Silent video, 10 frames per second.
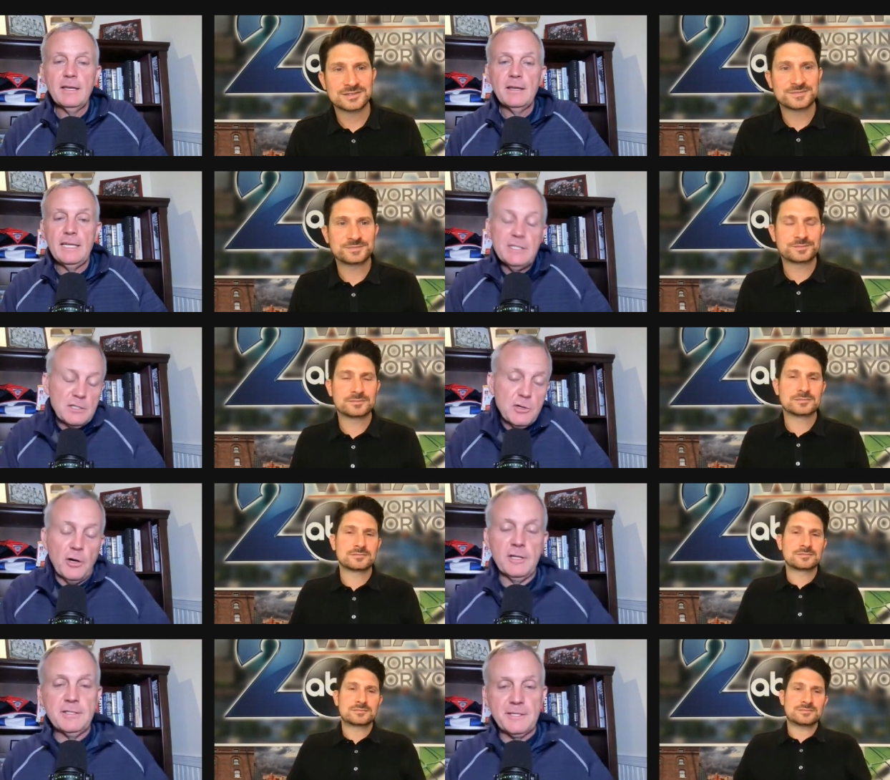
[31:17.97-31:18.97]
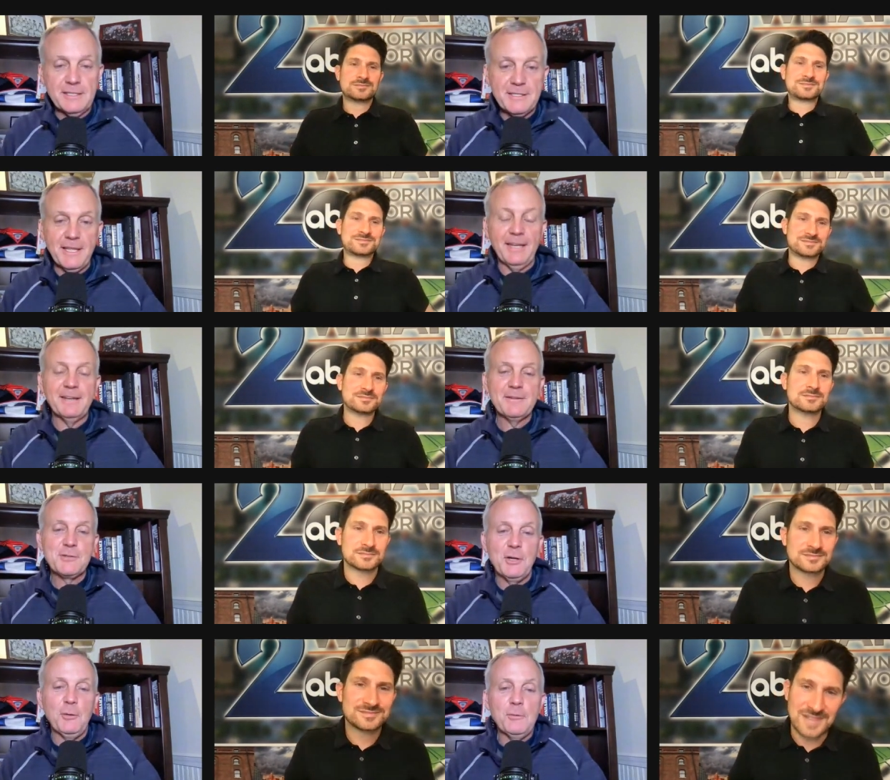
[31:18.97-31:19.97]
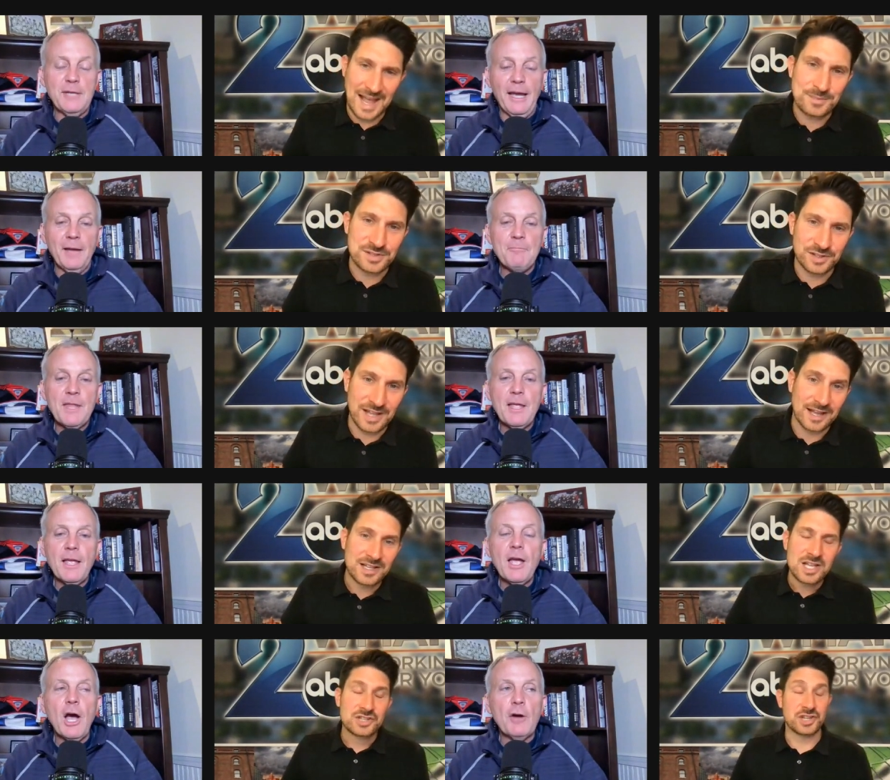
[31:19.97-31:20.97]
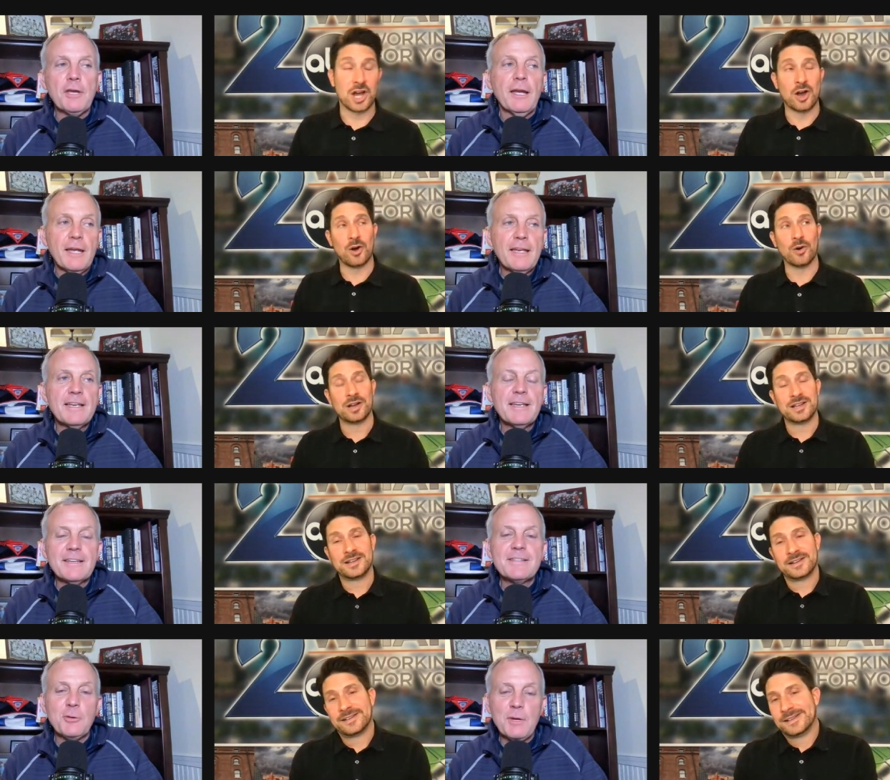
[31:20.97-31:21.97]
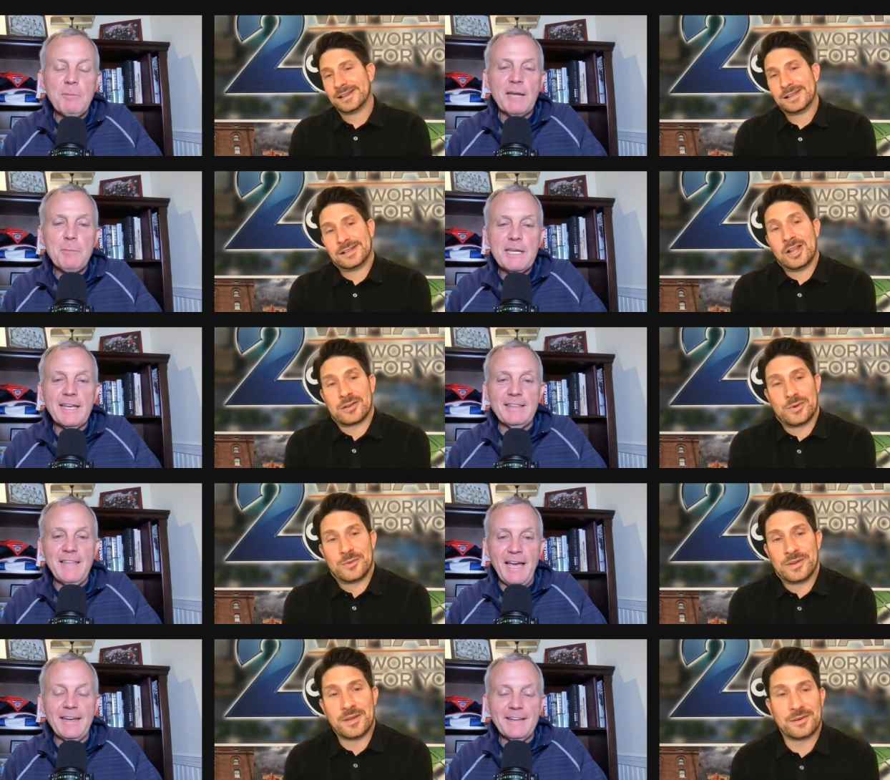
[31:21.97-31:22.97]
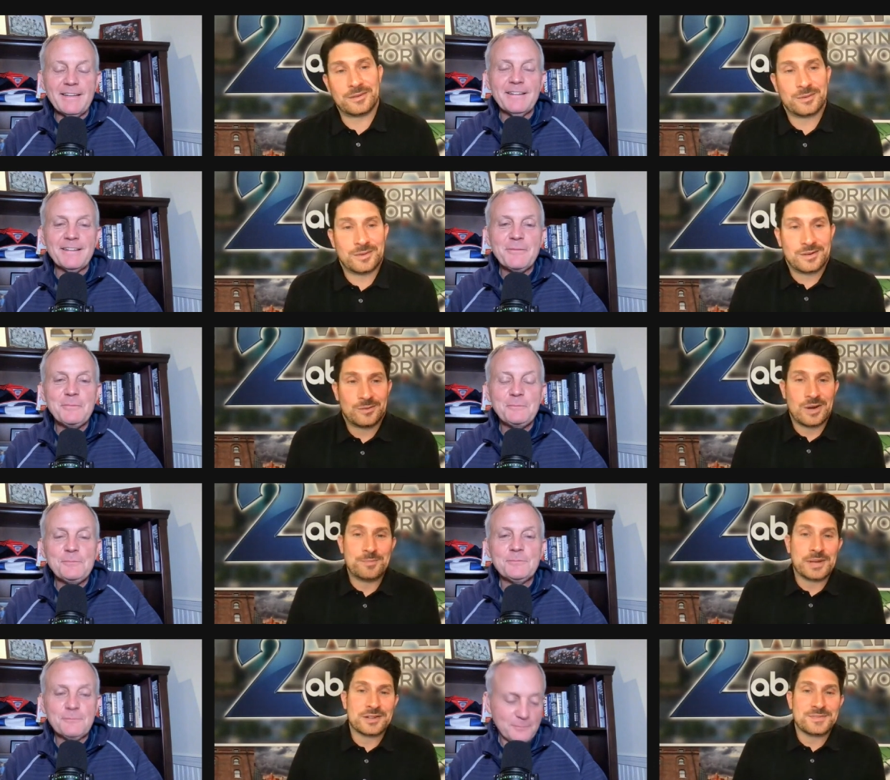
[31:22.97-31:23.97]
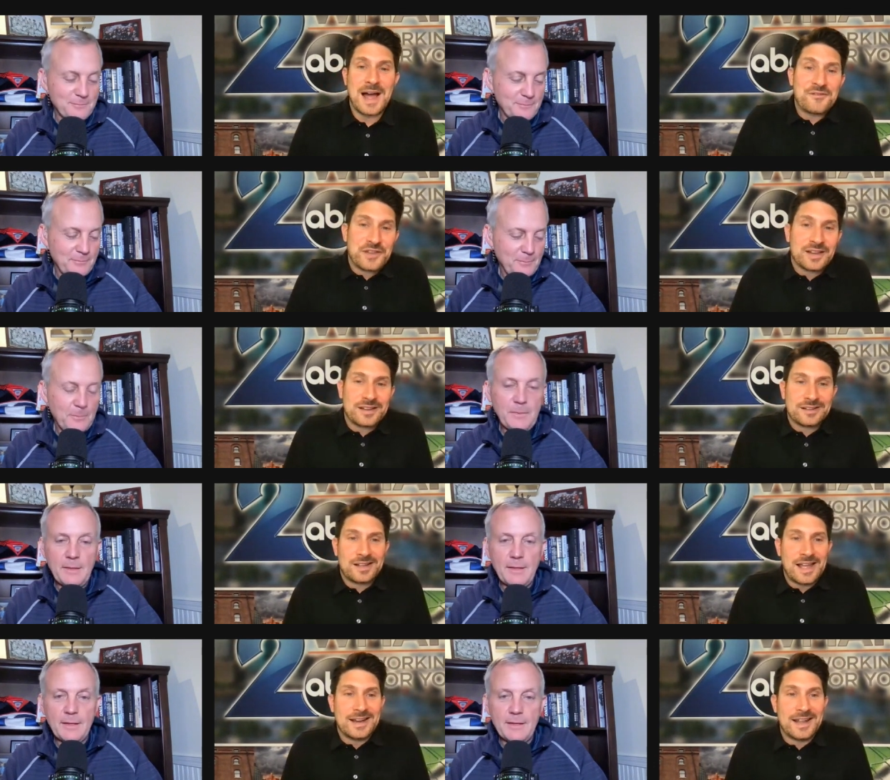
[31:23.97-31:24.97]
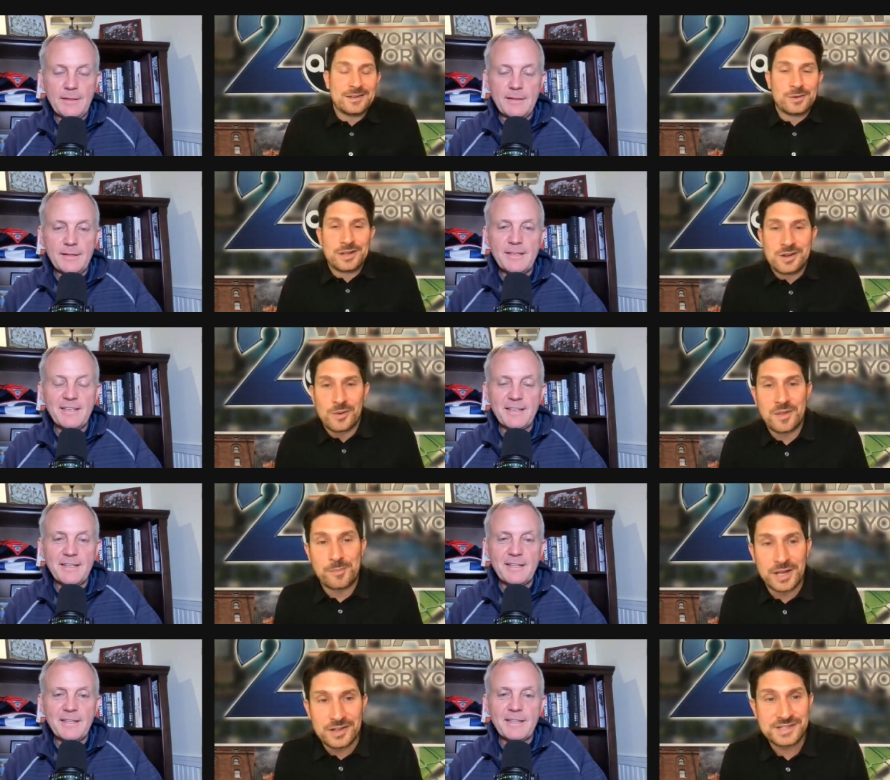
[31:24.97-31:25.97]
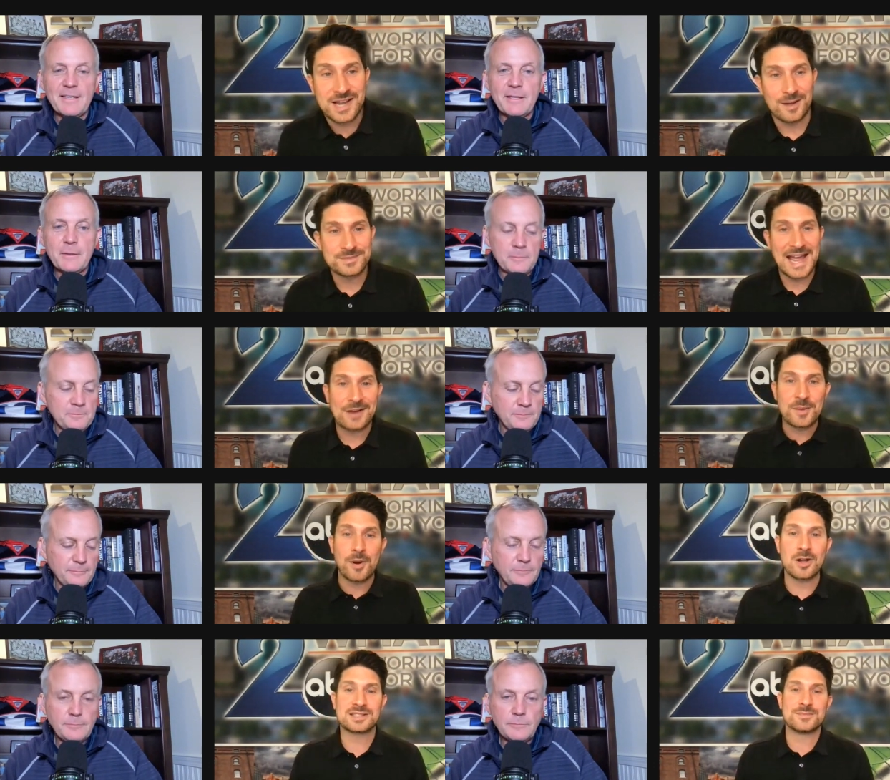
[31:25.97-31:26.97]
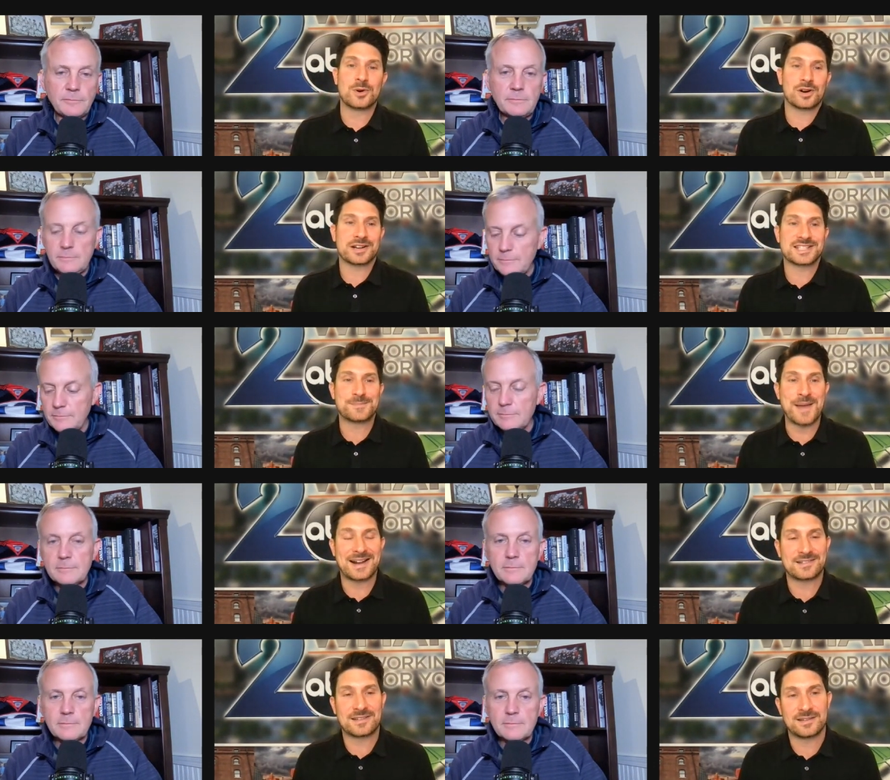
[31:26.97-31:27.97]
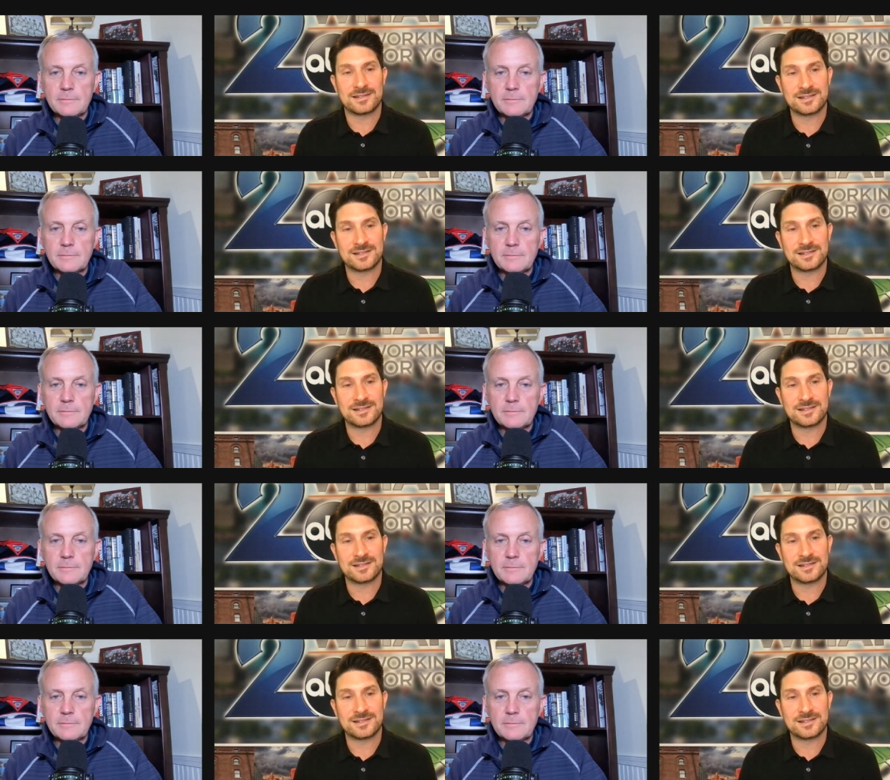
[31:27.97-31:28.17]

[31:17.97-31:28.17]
Speaker 1: he started since then. So yeah, absolutely. Yeah. Okay. So so we might be look, getting when that. The,
Speaker 2: when Bills Mafia and, and you know when the Bills come down to Baltimore, expect